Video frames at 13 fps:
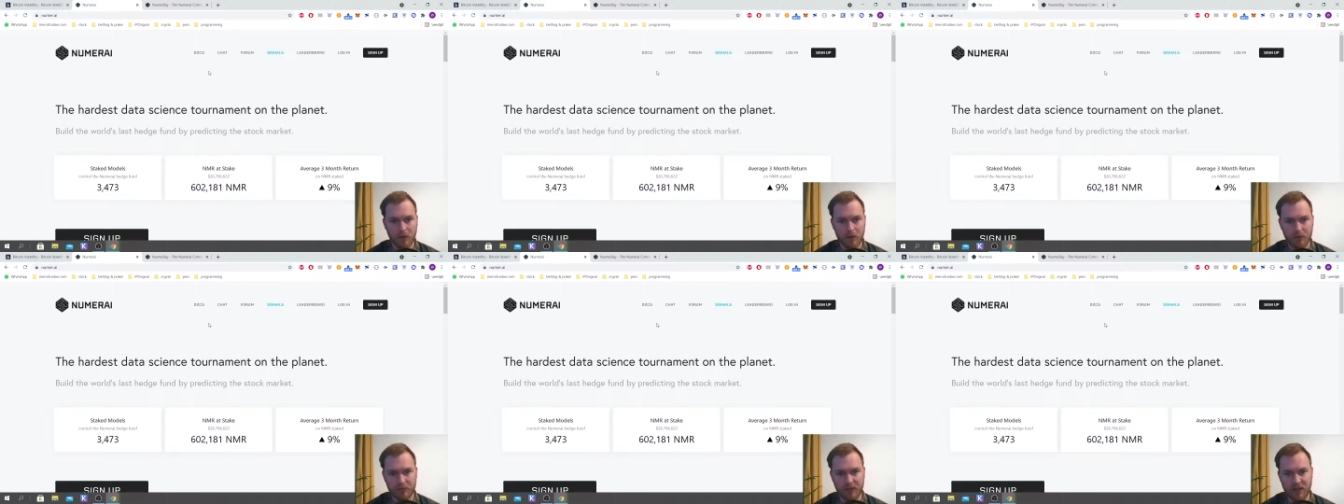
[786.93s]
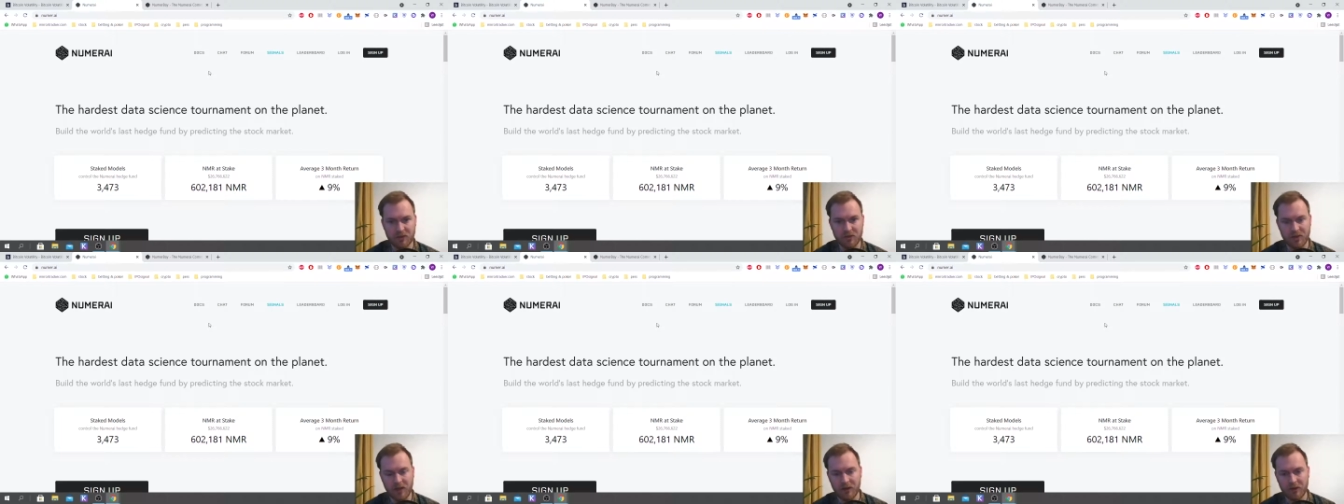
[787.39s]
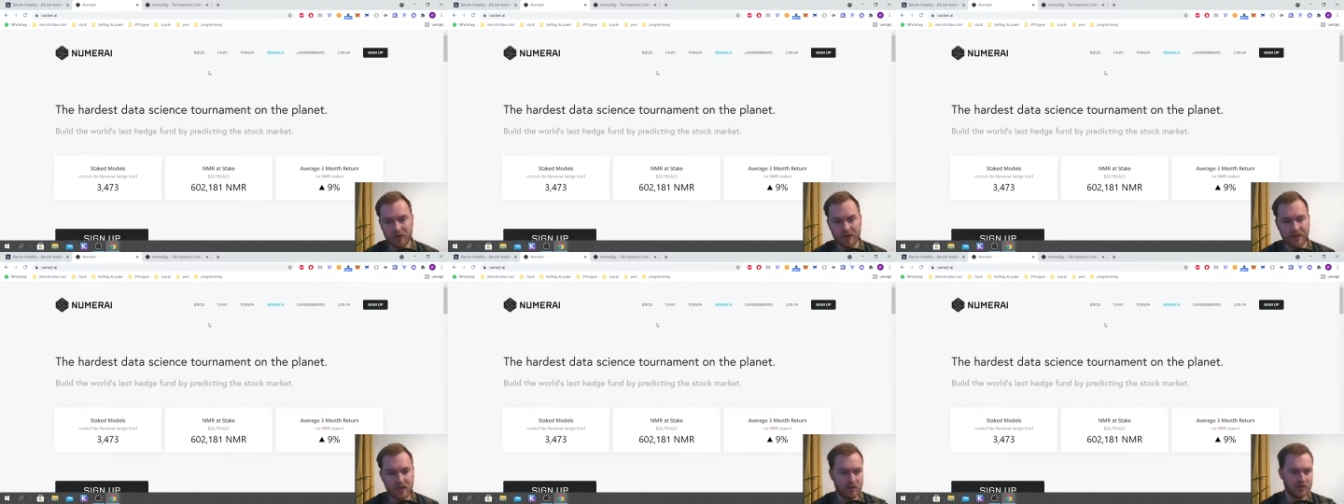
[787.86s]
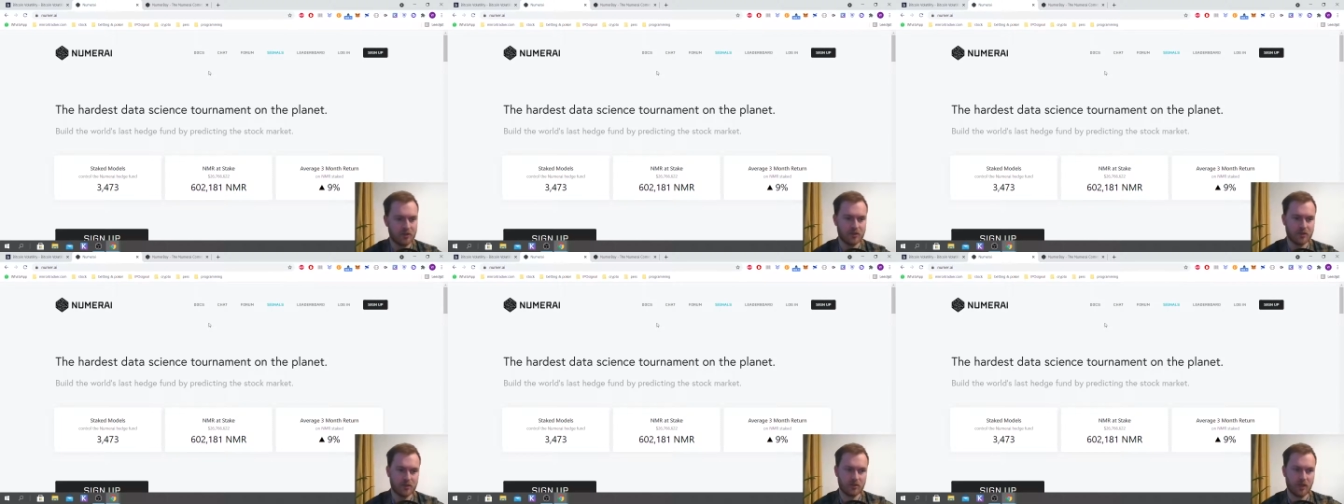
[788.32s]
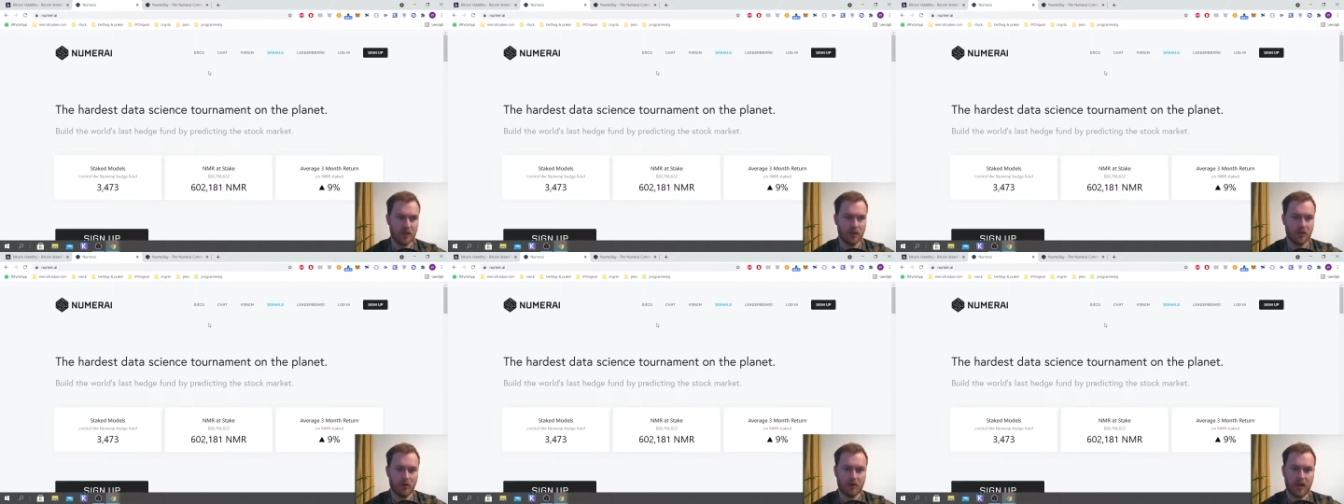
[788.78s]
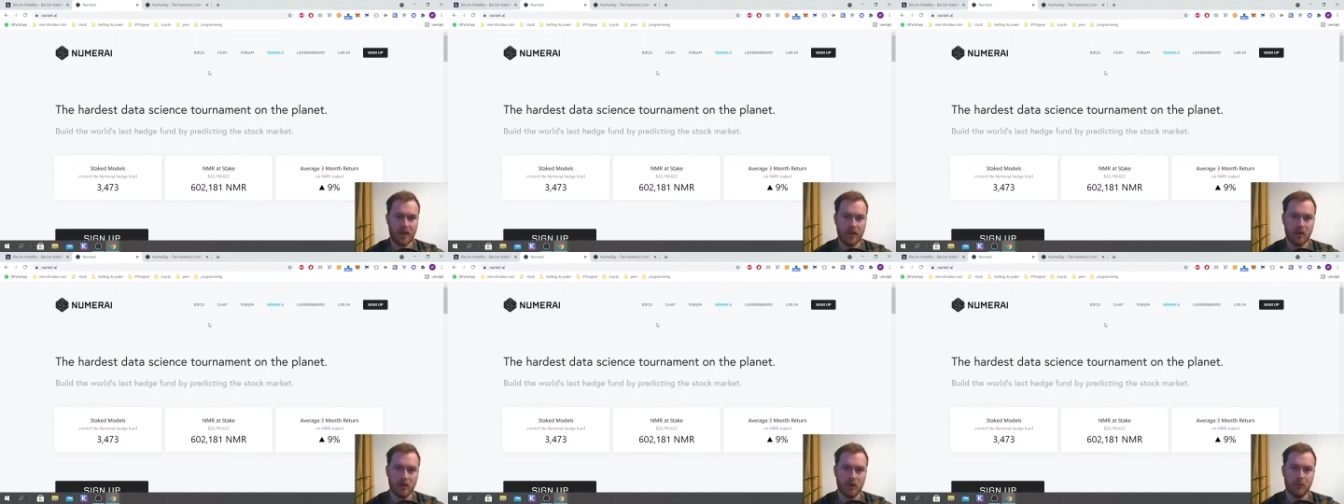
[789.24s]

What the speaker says: things you can learn there, such as like, okay,